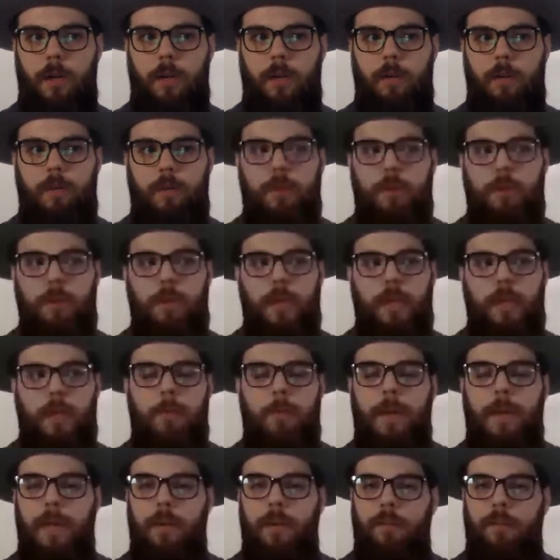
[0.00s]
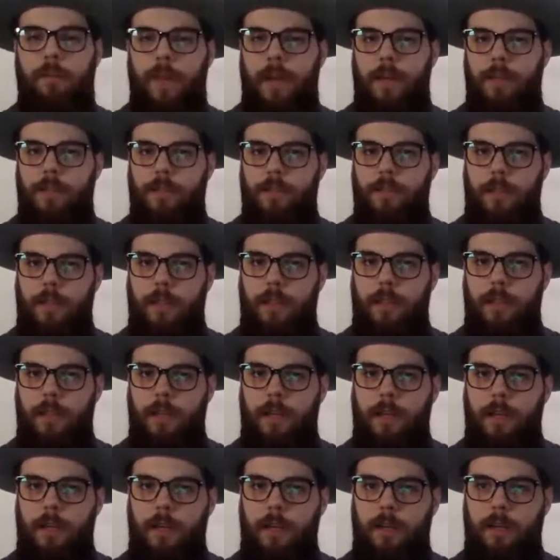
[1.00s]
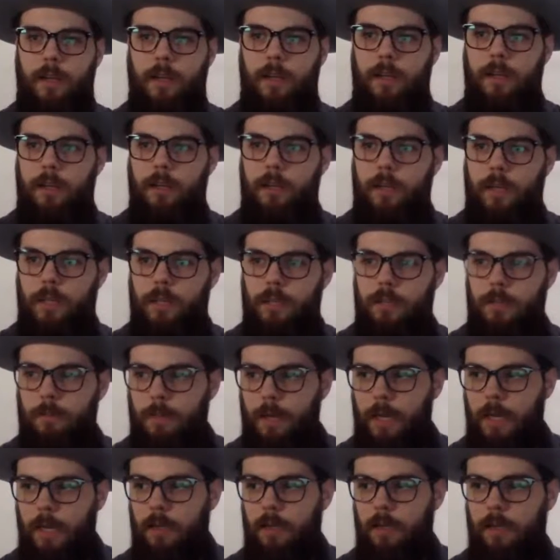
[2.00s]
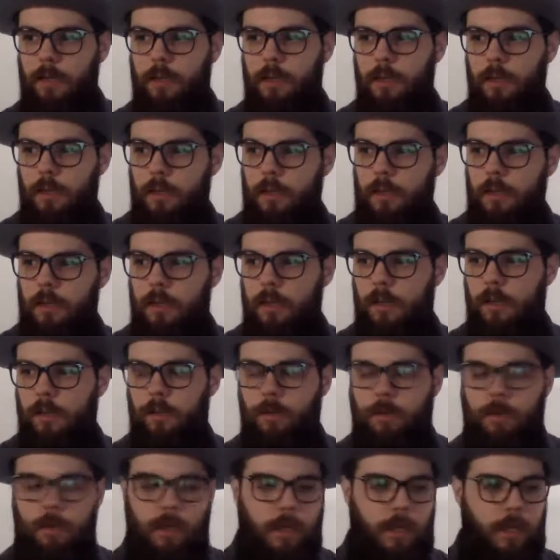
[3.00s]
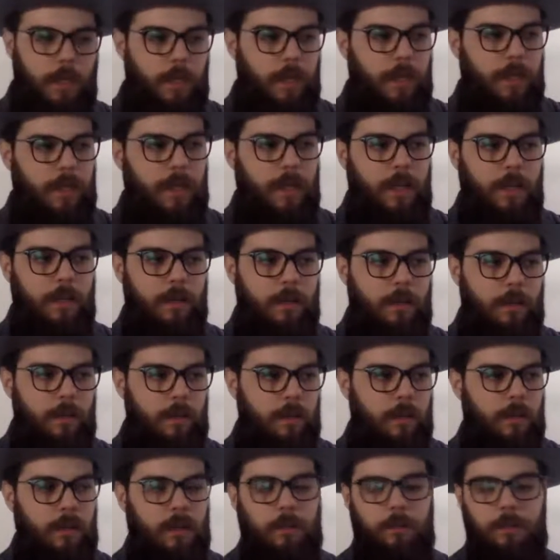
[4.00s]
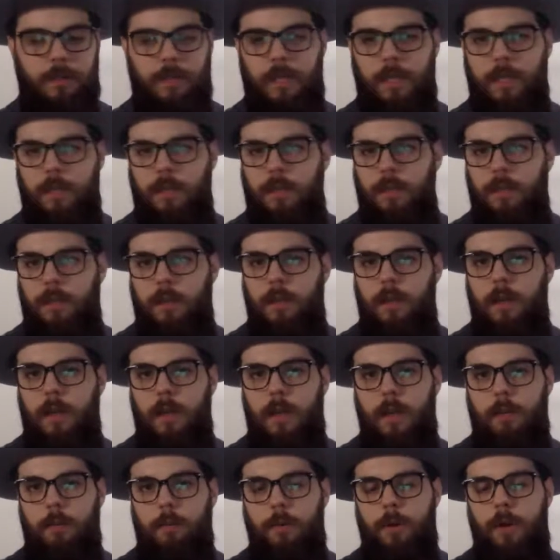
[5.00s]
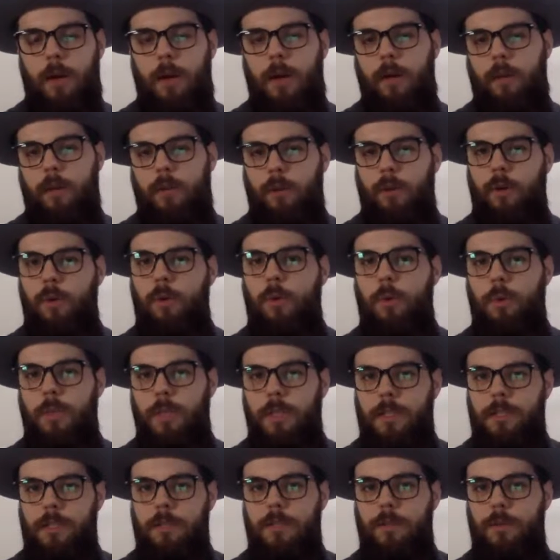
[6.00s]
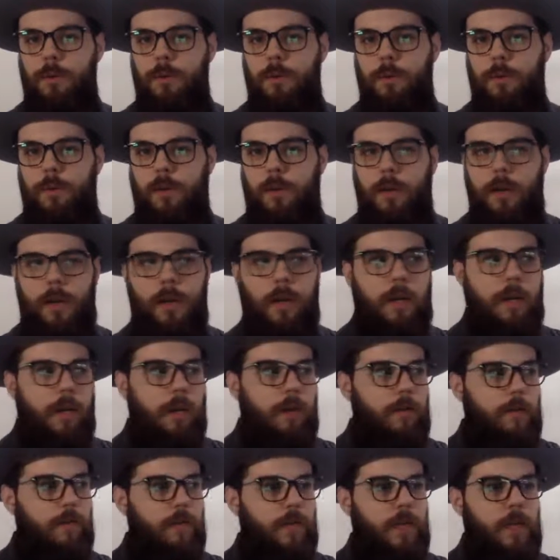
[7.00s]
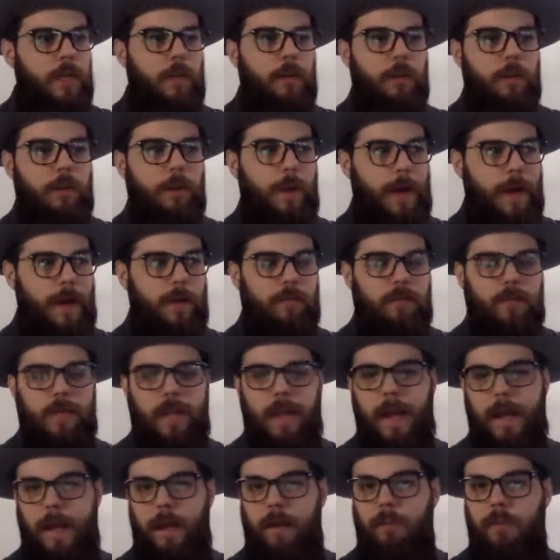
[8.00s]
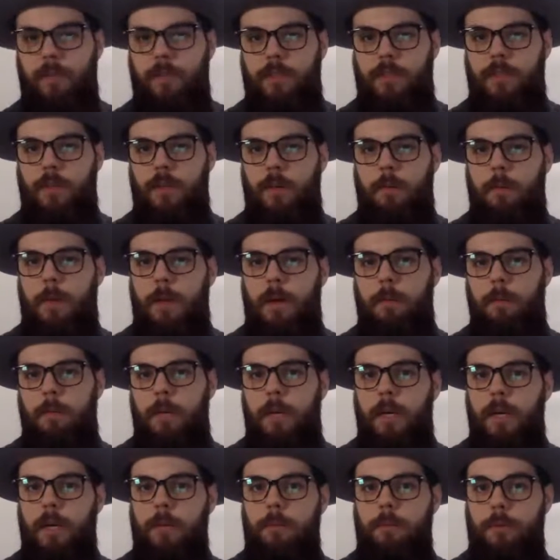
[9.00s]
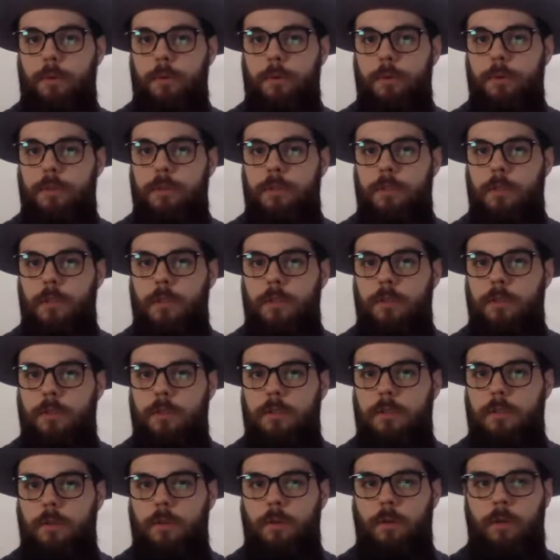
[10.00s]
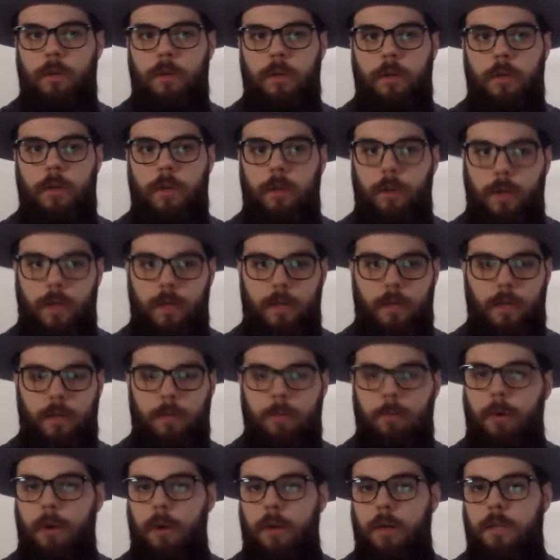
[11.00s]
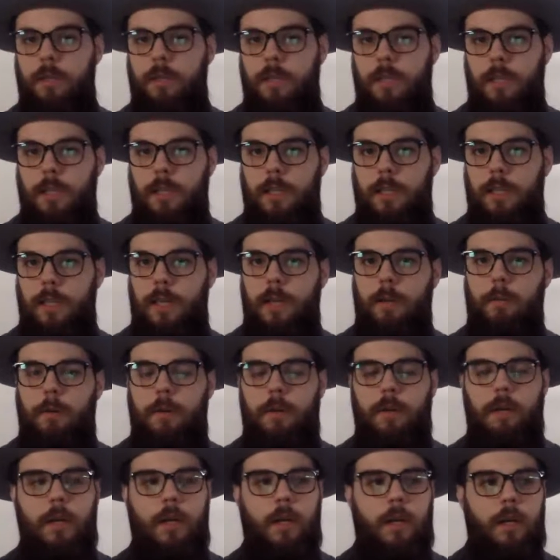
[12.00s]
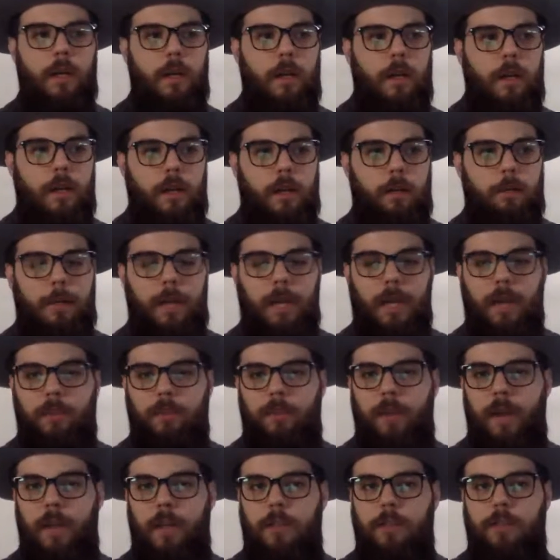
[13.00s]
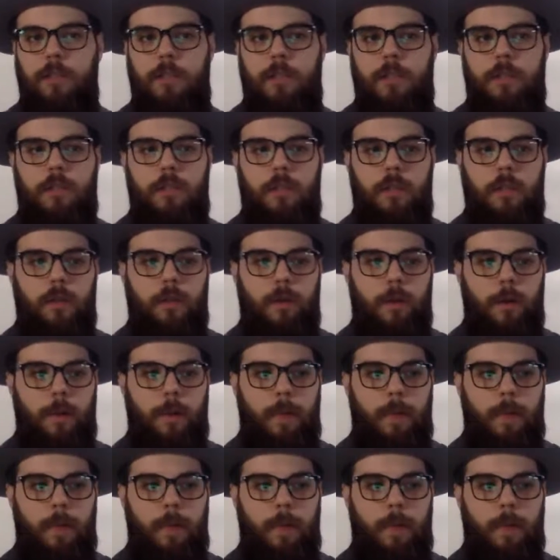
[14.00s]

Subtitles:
If you're doing like a manufacturing thing and you need to make, you know, like that, there was that product, the coolest cooler. You know, you have to have a certain amount of money to produce those, or you know, in parts and in labor and manufacturing. So